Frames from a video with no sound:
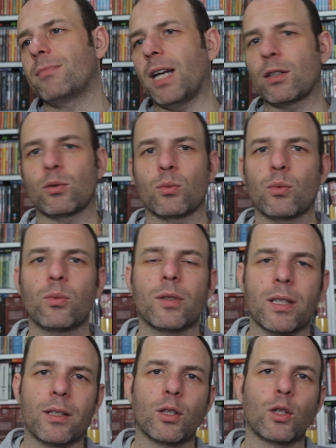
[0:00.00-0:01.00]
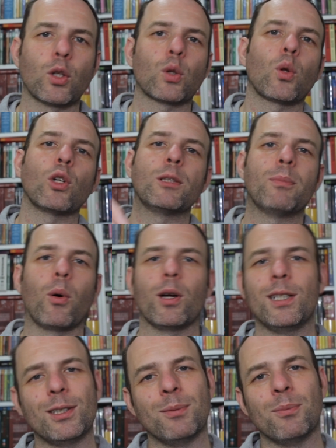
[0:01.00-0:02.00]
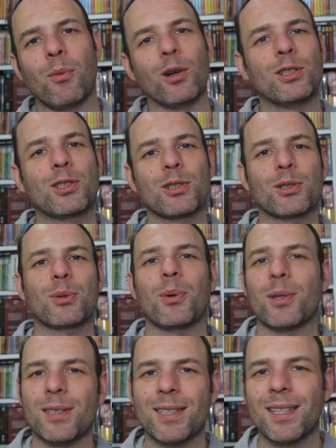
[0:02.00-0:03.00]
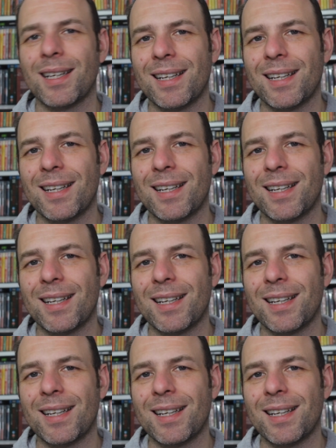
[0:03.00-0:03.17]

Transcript: I don't know, the Lost Boys and Monster Squad?